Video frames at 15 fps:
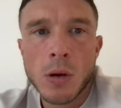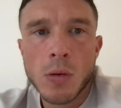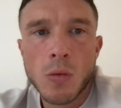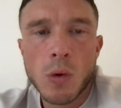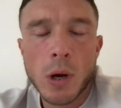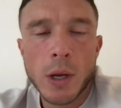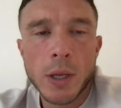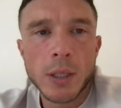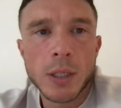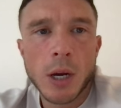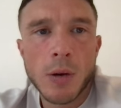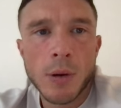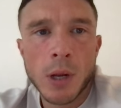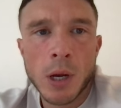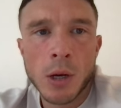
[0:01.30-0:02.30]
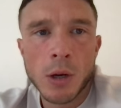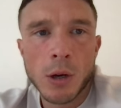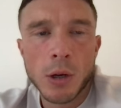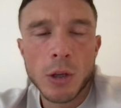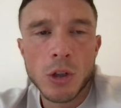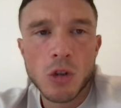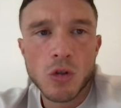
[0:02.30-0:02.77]
What is going on,
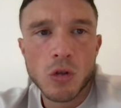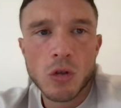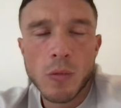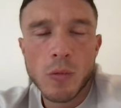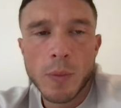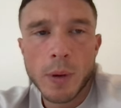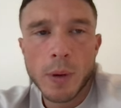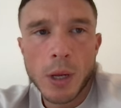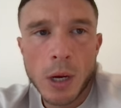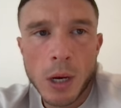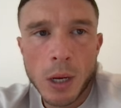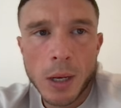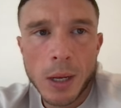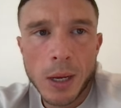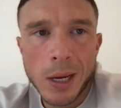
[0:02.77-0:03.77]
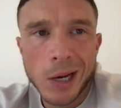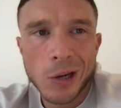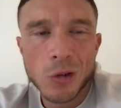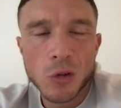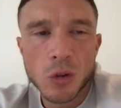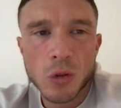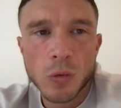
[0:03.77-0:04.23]
guys? Just jumping on here
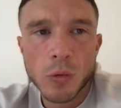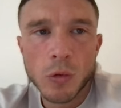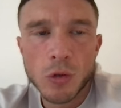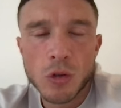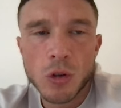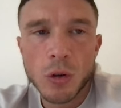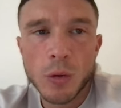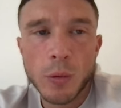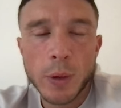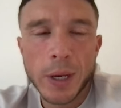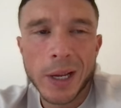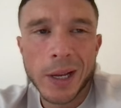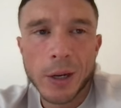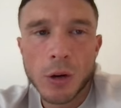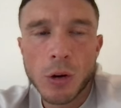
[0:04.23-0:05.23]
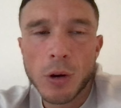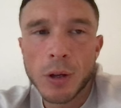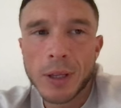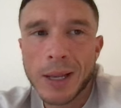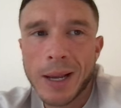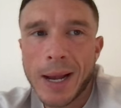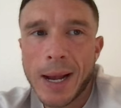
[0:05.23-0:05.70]
just to run through a
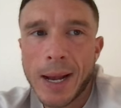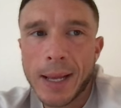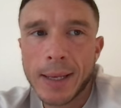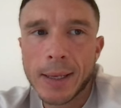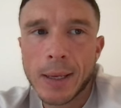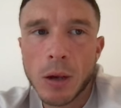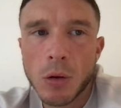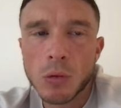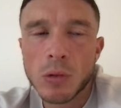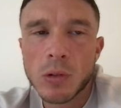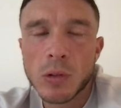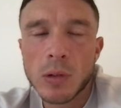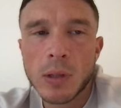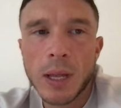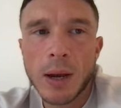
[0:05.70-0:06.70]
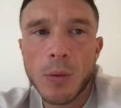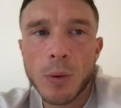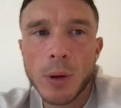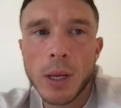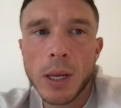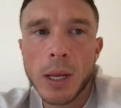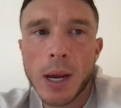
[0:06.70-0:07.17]
current ad account that
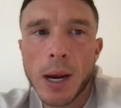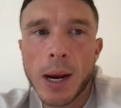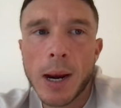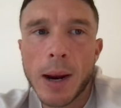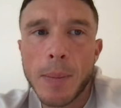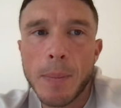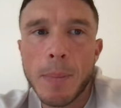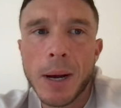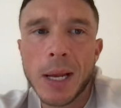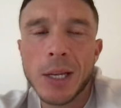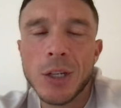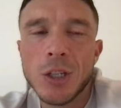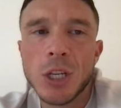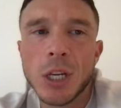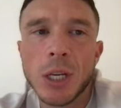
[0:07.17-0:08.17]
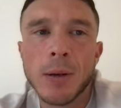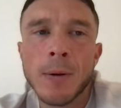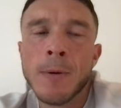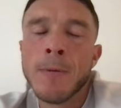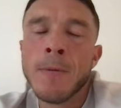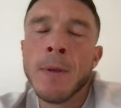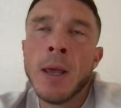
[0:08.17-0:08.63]
we are managing,
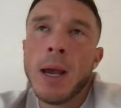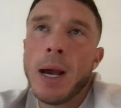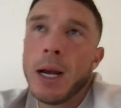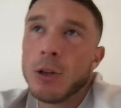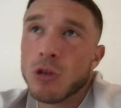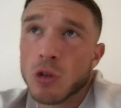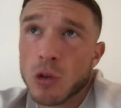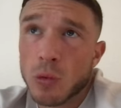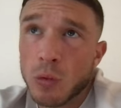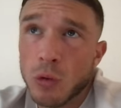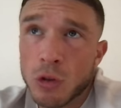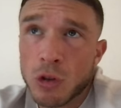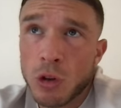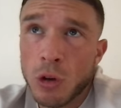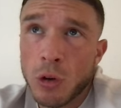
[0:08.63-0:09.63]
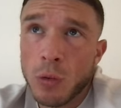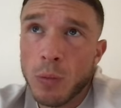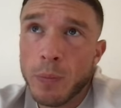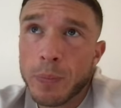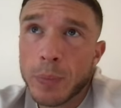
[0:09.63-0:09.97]
and just to run through